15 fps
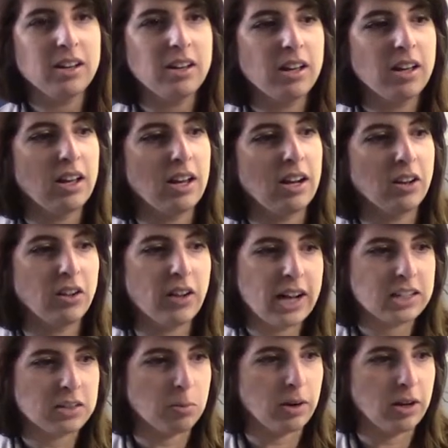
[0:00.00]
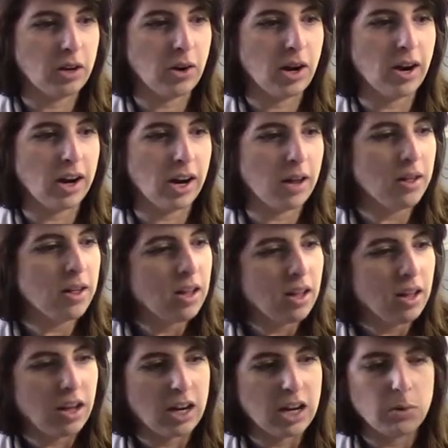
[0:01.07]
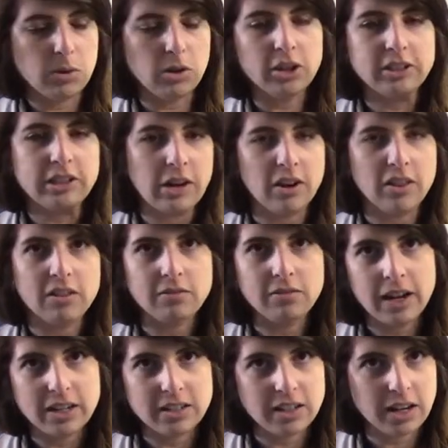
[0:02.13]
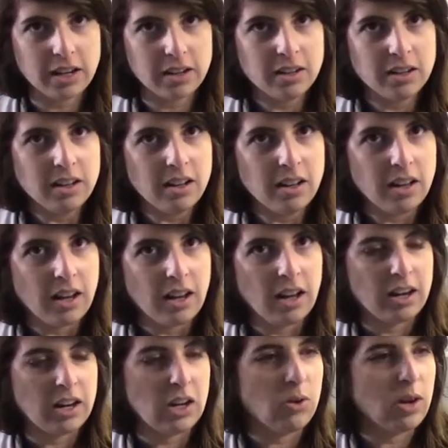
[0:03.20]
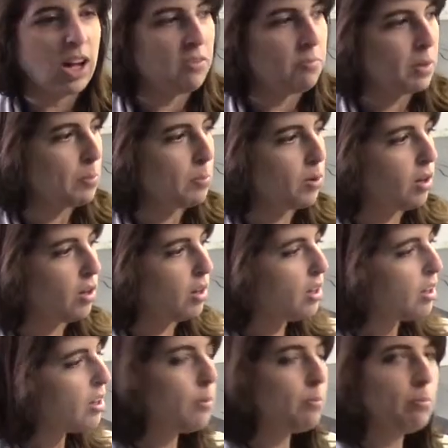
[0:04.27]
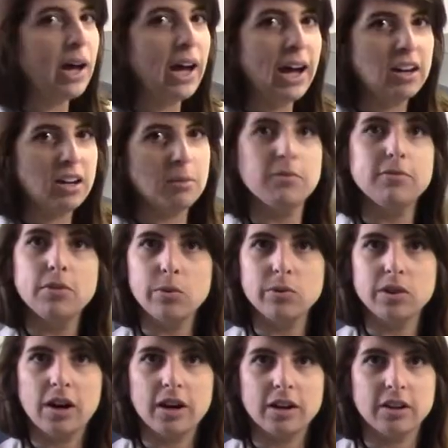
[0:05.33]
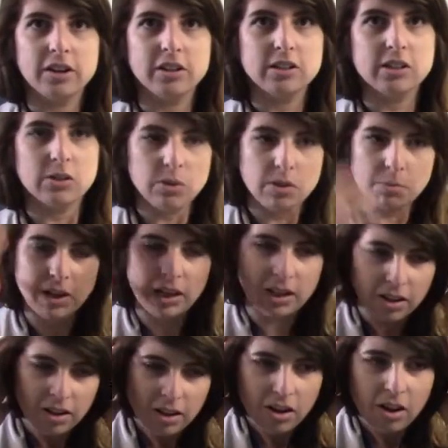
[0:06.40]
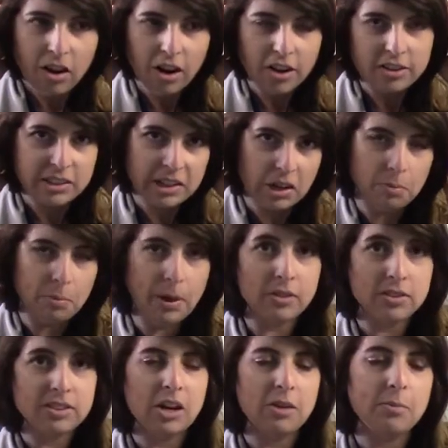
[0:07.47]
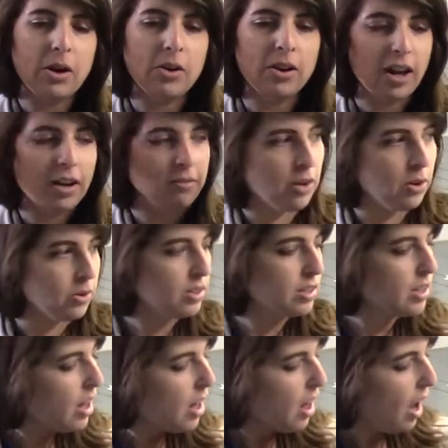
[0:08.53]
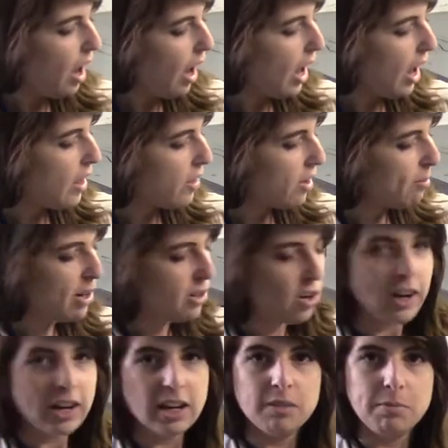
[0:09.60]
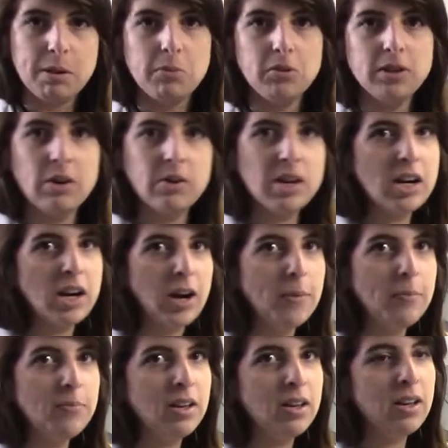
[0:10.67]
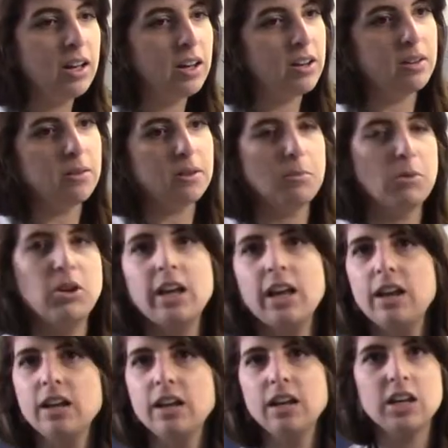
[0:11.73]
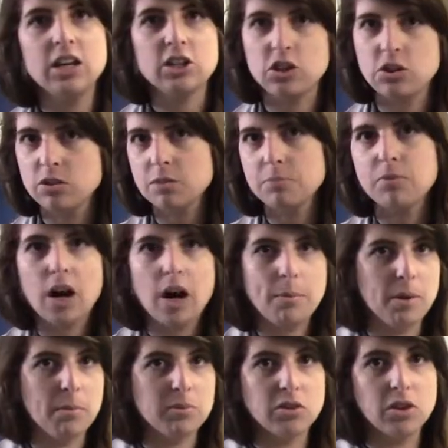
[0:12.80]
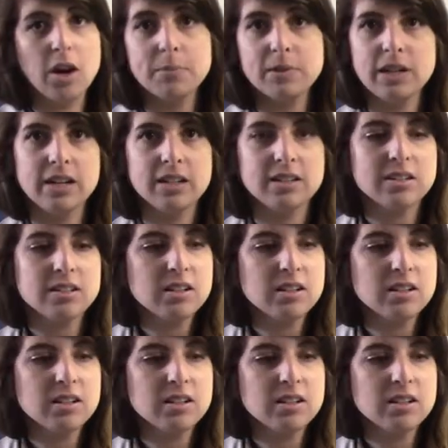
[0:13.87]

in a glass window area. And he would look down on the flight deck. And he would have people behind him, phone talkers, who would be on sound-powered headphones, and they'd be talking to people down here and communicating any issues or problems or updates.